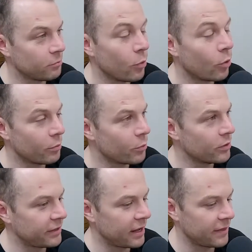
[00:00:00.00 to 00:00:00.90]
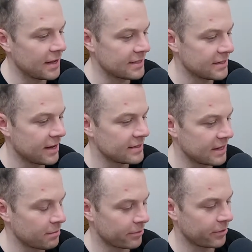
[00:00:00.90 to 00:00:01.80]
more and more down that
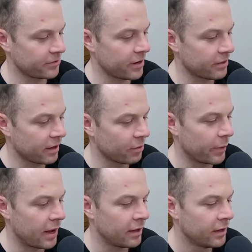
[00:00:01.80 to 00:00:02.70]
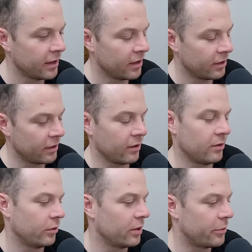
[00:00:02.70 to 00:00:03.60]
depth roster, I think. But yeah,
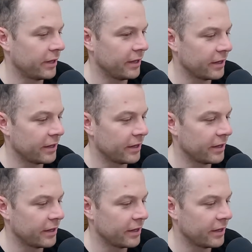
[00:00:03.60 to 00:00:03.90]
look, you're bringing